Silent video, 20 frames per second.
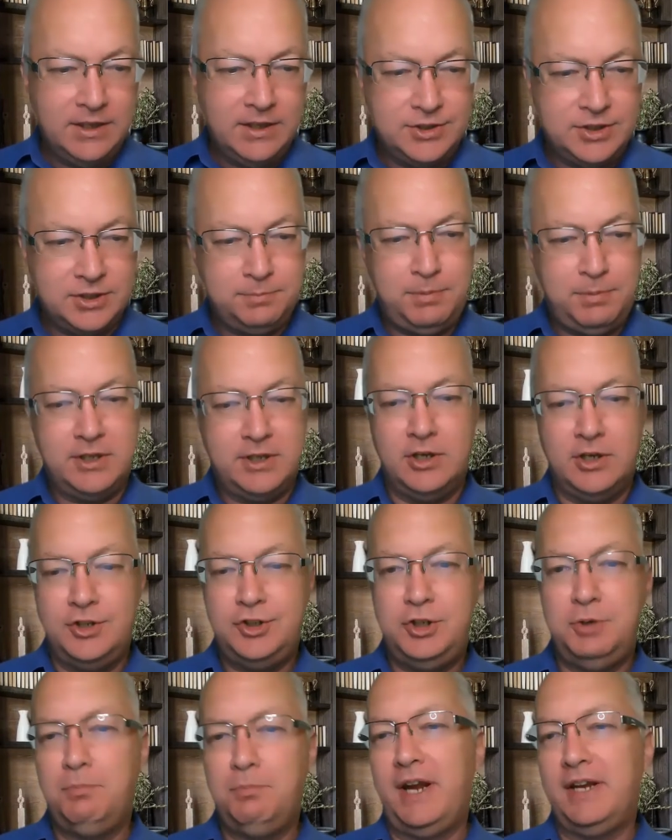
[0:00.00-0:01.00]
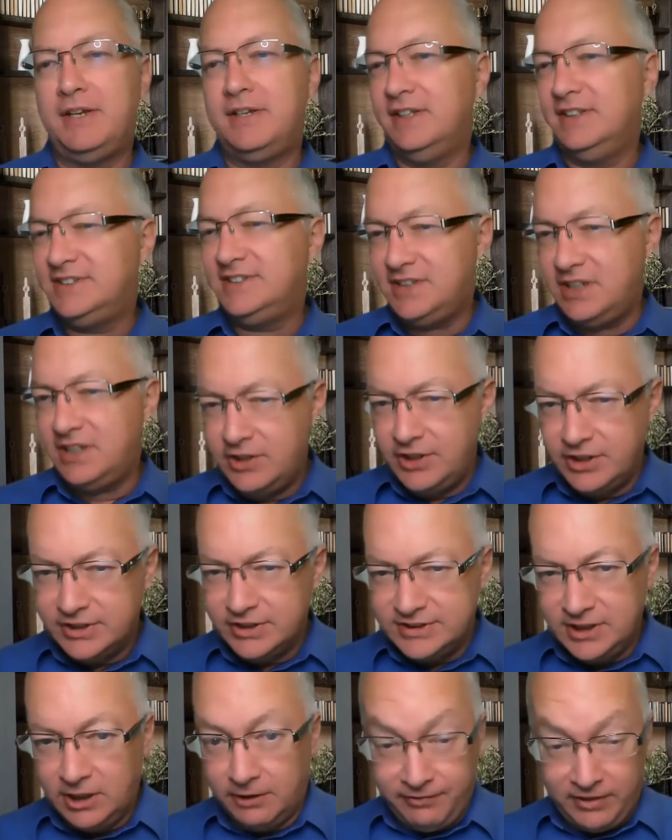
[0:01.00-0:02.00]
Just because you might consider
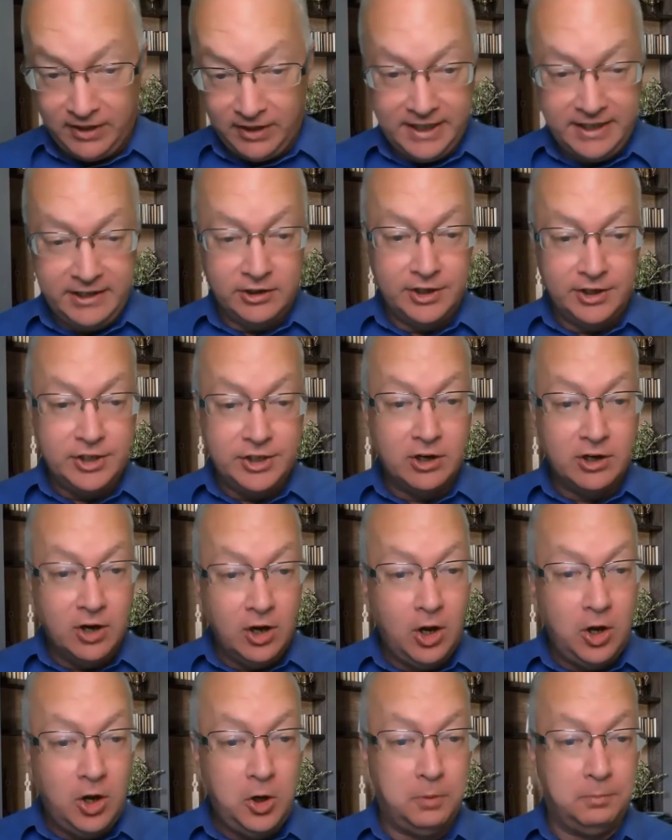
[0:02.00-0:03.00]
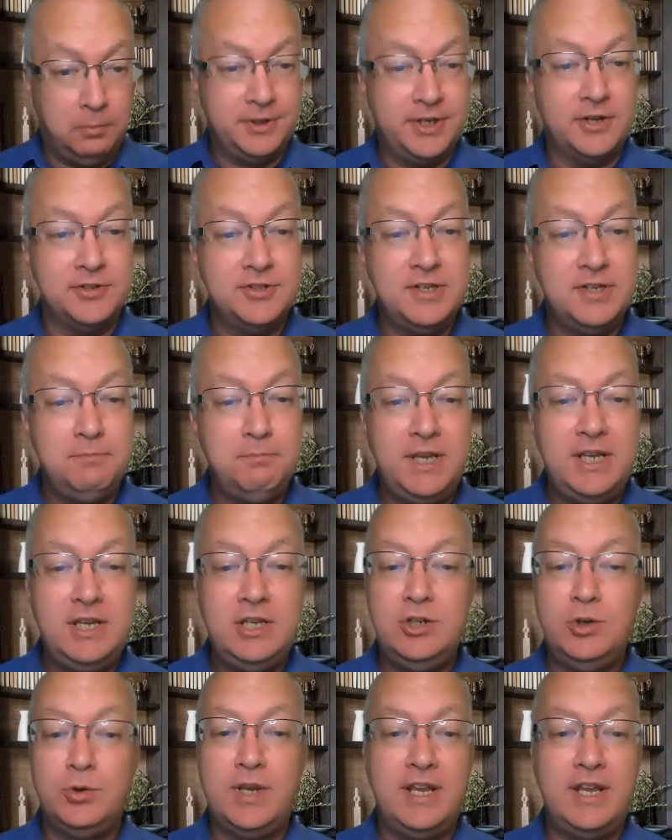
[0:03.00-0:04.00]
yourself the leader in your home doesn't
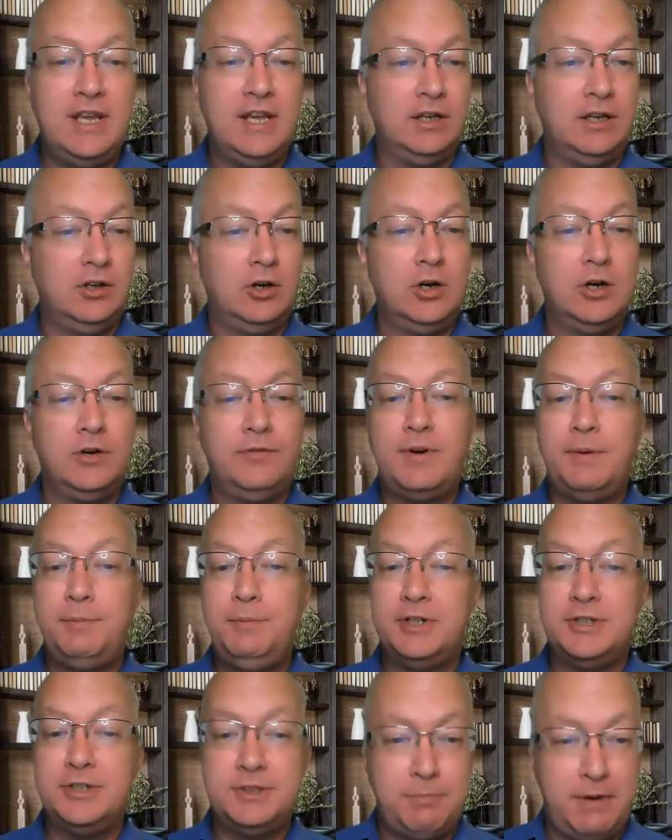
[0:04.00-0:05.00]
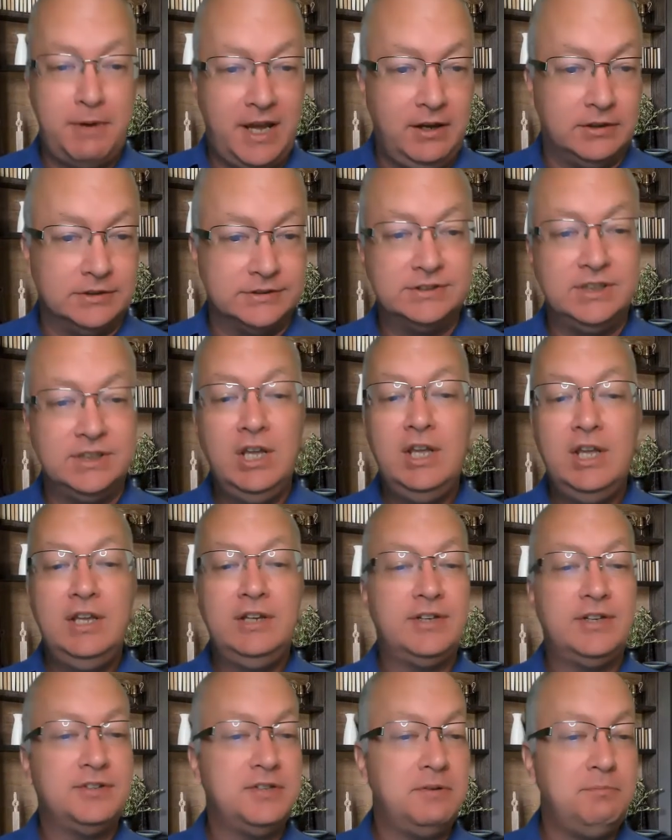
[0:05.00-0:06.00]
mean you can't learn from your spouse,
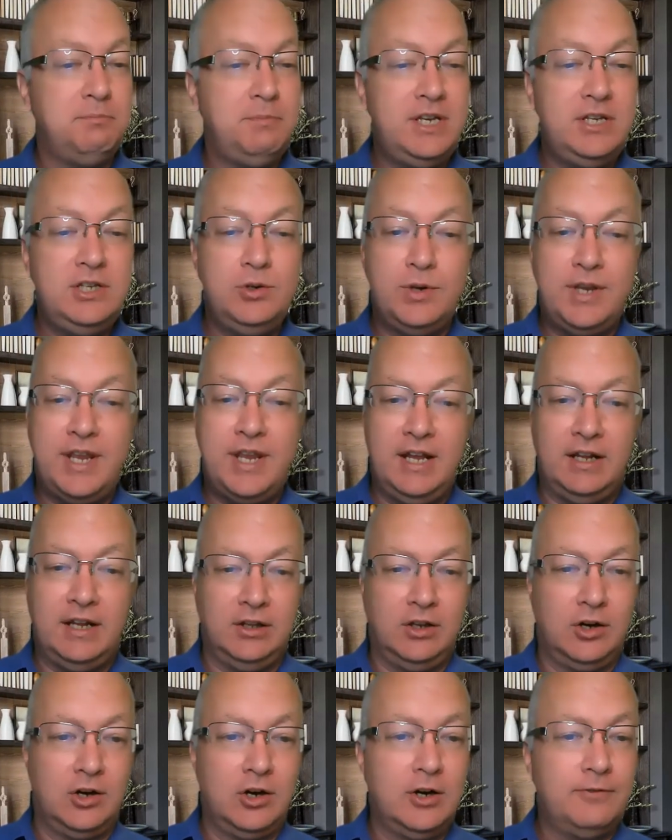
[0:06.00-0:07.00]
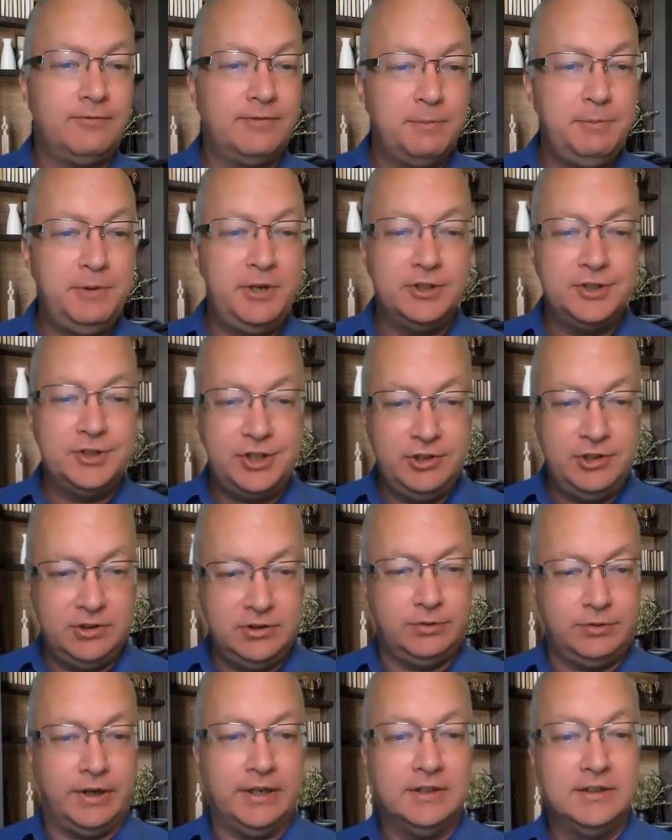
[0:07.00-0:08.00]
doesn't mean you can't learn from your
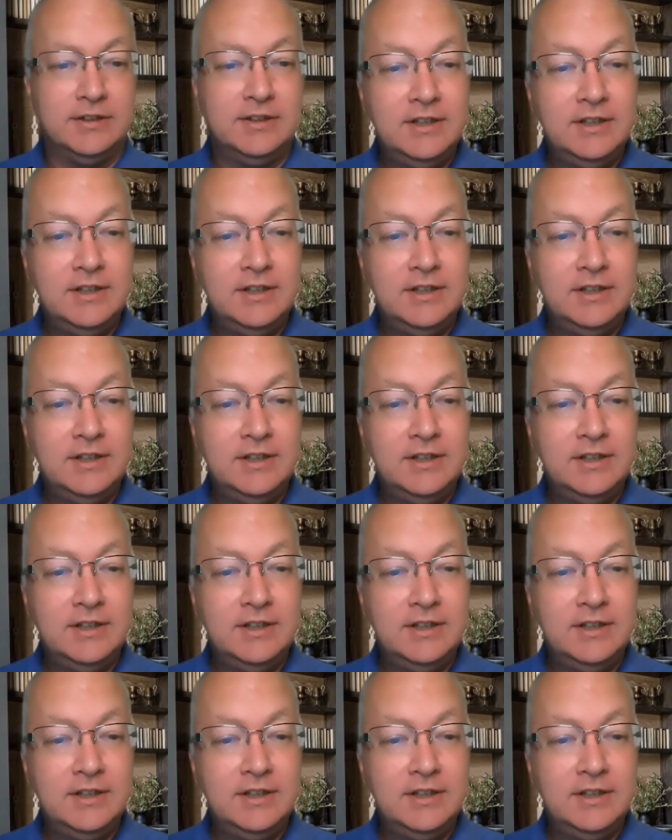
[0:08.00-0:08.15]
children.